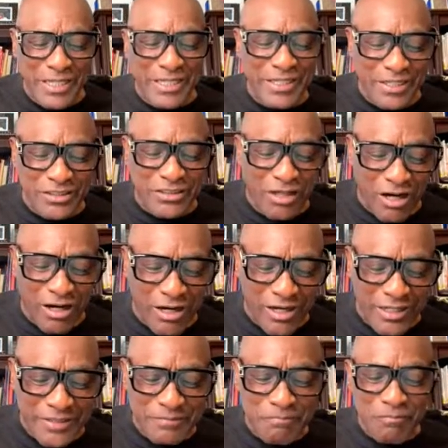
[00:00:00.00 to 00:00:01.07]
in his
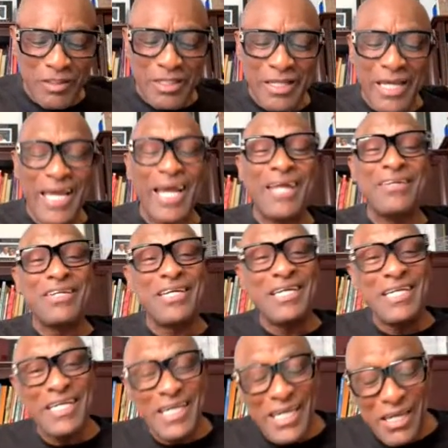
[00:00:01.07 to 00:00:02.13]
heart, and the
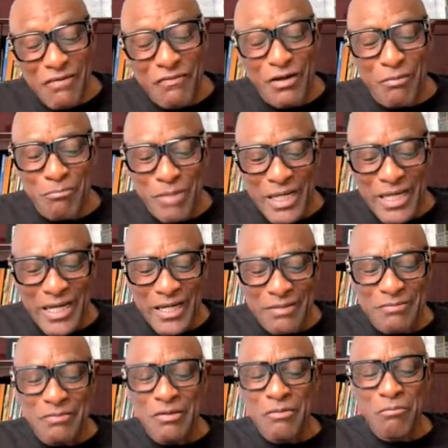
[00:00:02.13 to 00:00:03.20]
evil
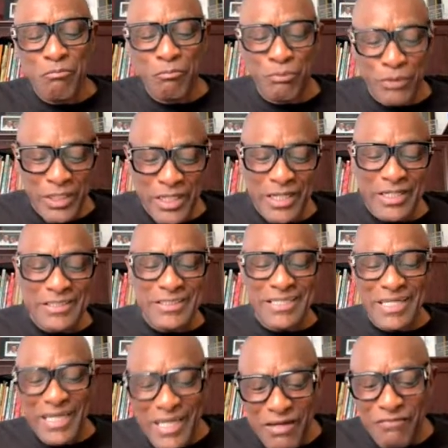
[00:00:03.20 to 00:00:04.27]
man brings
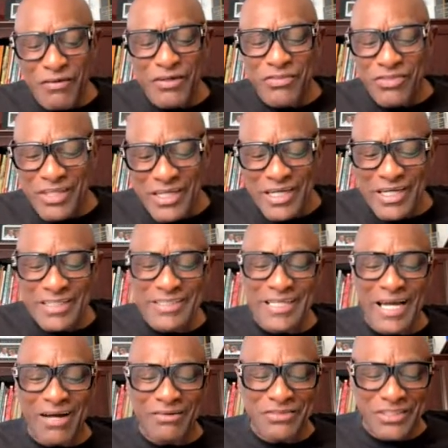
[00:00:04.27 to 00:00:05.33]
evil things
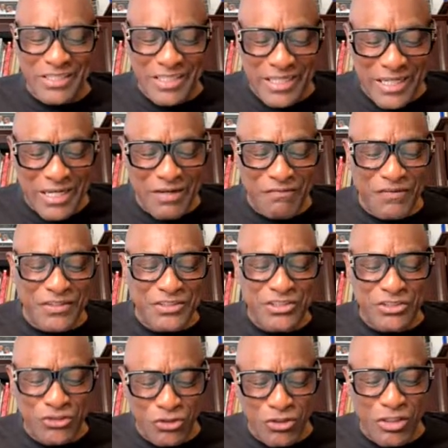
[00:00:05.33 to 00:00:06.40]
out the evil
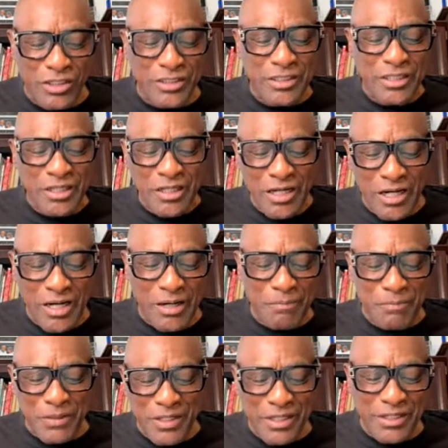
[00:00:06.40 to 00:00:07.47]
stored
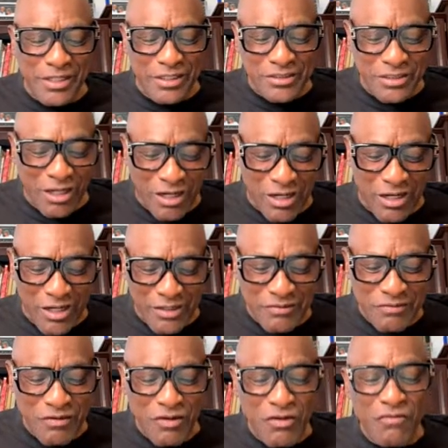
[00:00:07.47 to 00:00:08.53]
up in his heart.
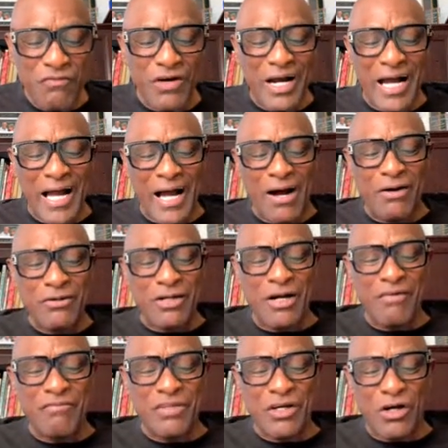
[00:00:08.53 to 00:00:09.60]
Hmm. For out
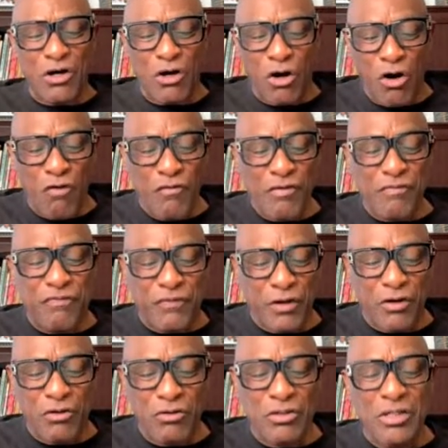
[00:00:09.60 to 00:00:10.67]
of the
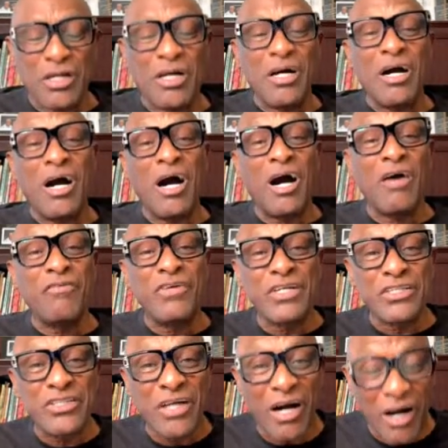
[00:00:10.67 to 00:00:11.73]
overflow of
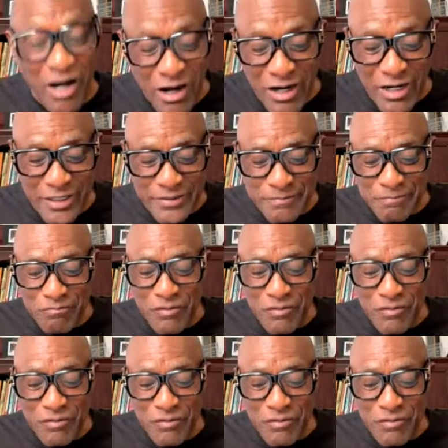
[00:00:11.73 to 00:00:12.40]
his heart,